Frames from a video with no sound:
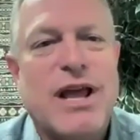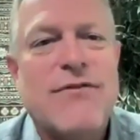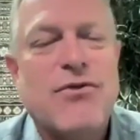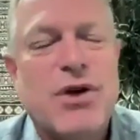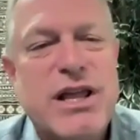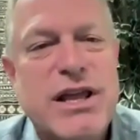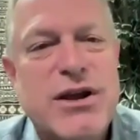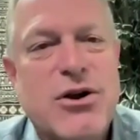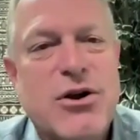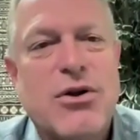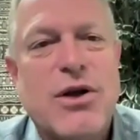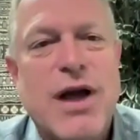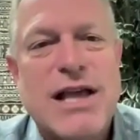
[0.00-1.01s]
every
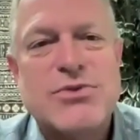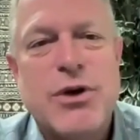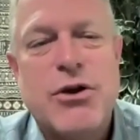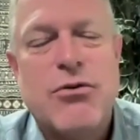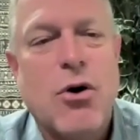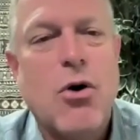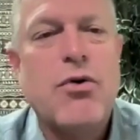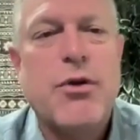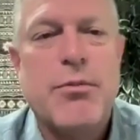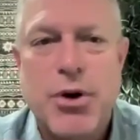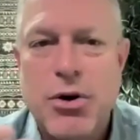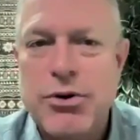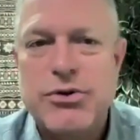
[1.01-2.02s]
year as we grow the
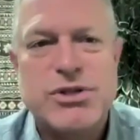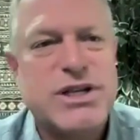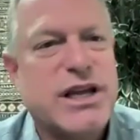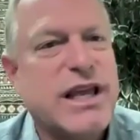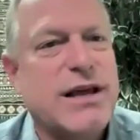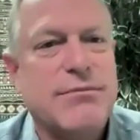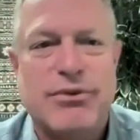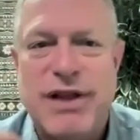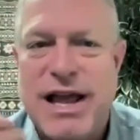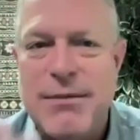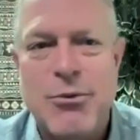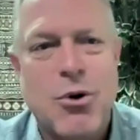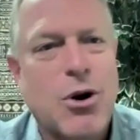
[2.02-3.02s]
produce again.
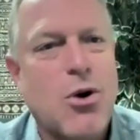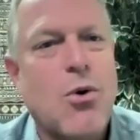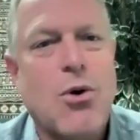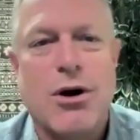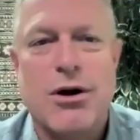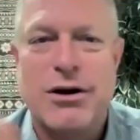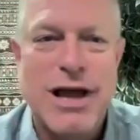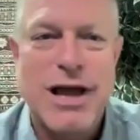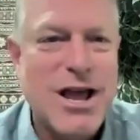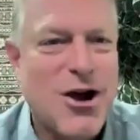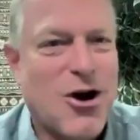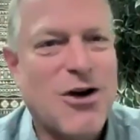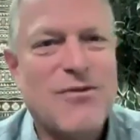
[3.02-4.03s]
Plant more corn,
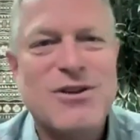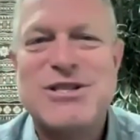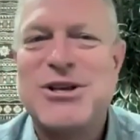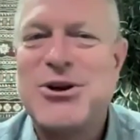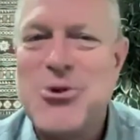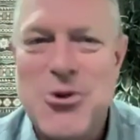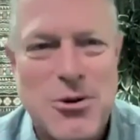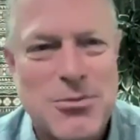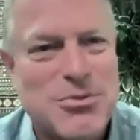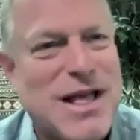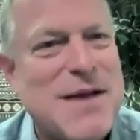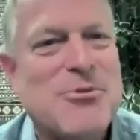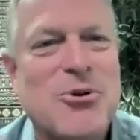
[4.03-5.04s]
harvest the corn,
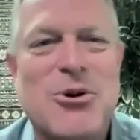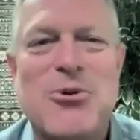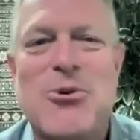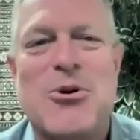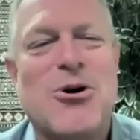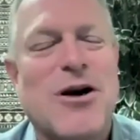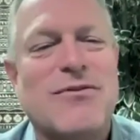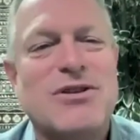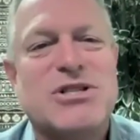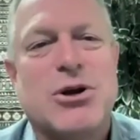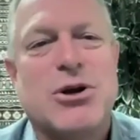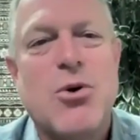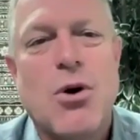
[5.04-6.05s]
plant more corn, harvest
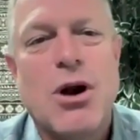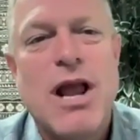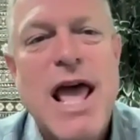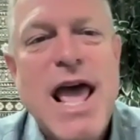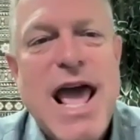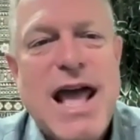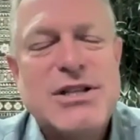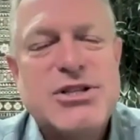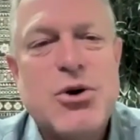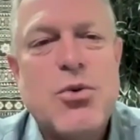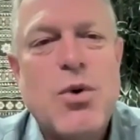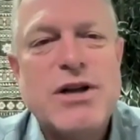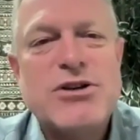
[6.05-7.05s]
the corn. And so
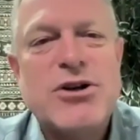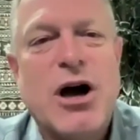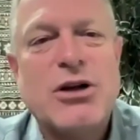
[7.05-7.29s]
what